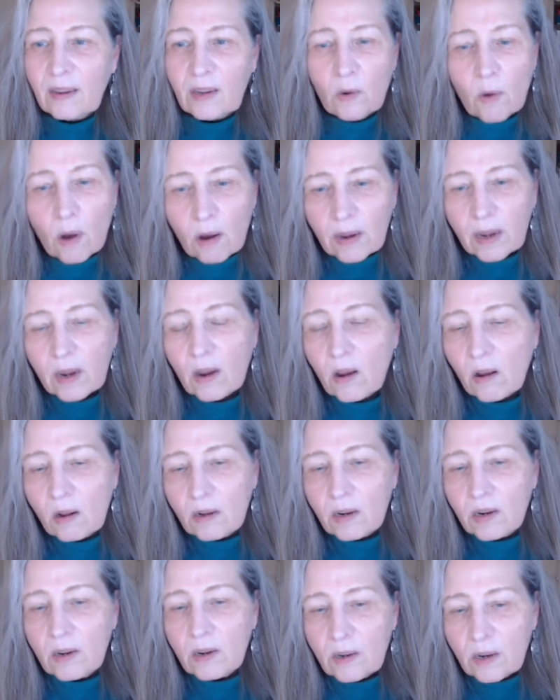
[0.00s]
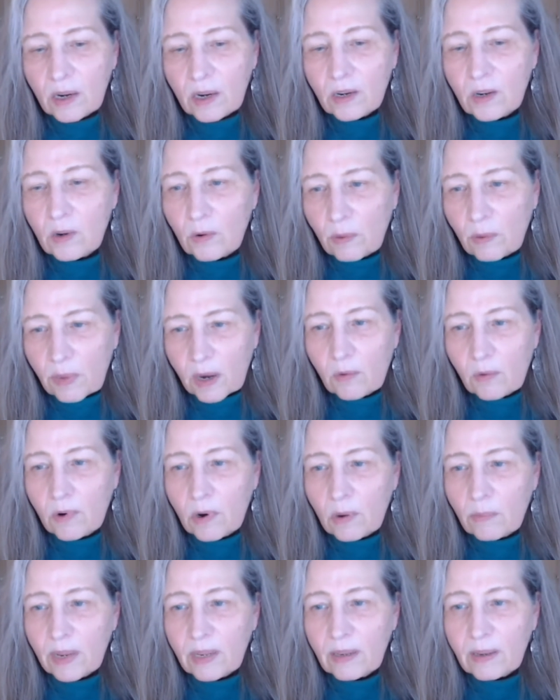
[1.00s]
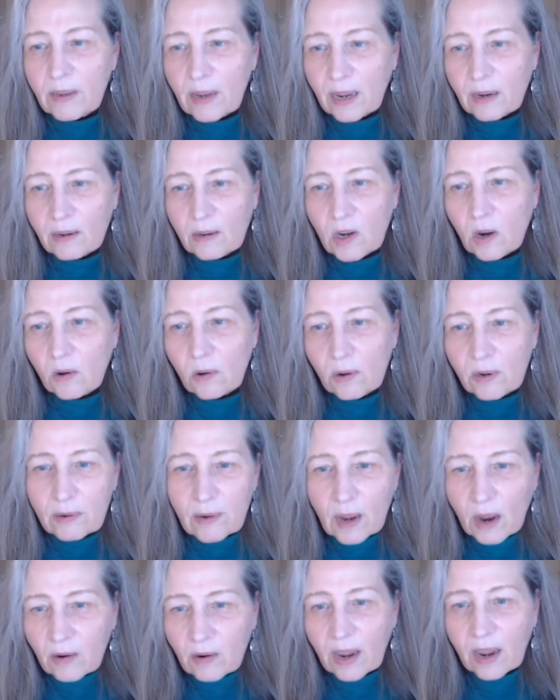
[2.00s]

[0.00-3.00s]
you all get called into a big room and told,